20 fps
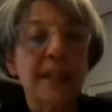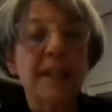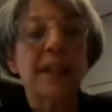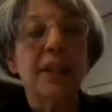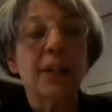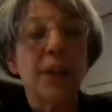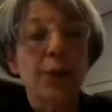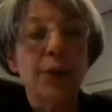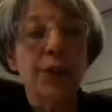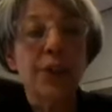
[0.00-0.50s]

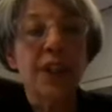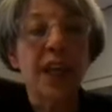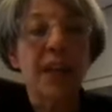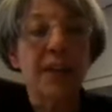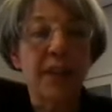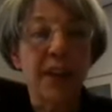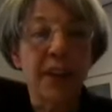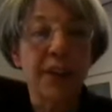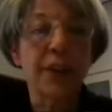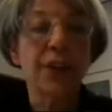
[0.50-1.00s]
those
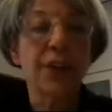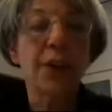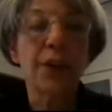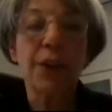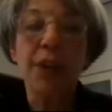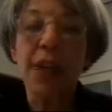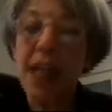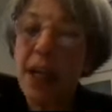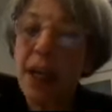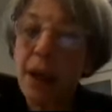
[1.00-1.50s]
savings, so you
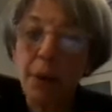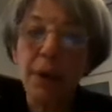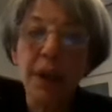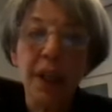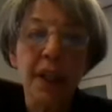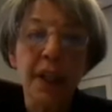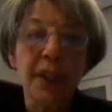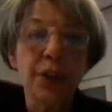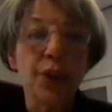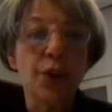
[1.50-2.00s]
can't
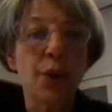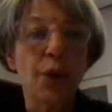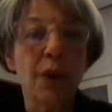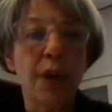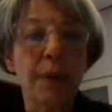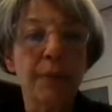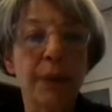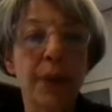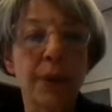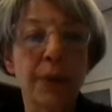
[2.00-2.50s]
really store
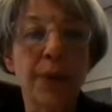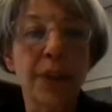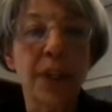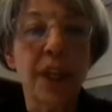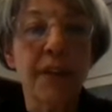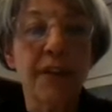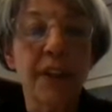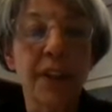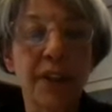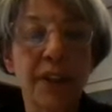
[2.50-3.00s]
up those
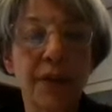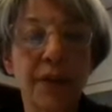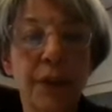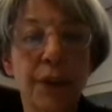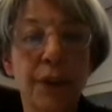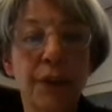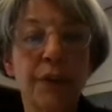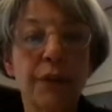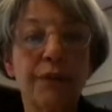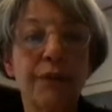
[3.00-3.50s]
savings
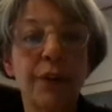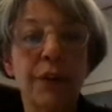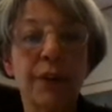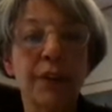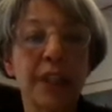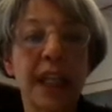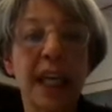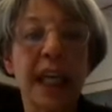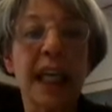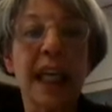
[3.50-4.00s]
for
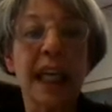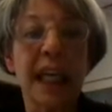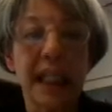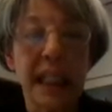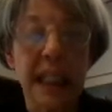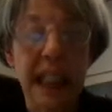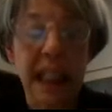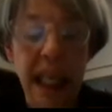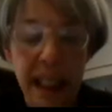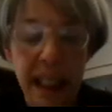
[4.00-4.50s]
decades
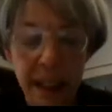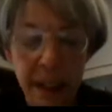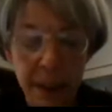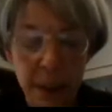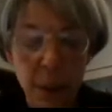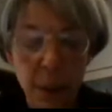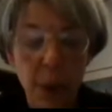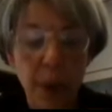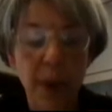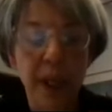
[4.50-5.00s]
at this
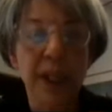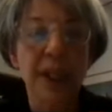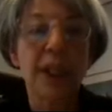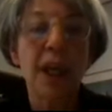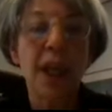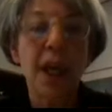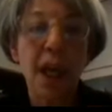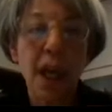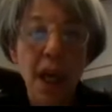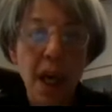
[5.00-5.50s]
point.
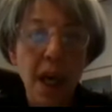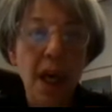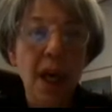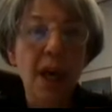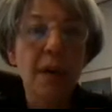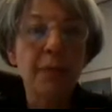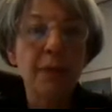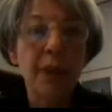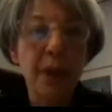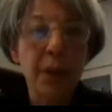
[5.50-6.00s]

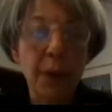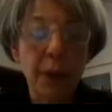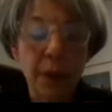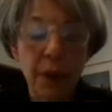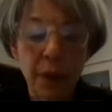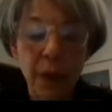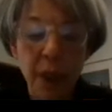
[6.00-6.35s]
They will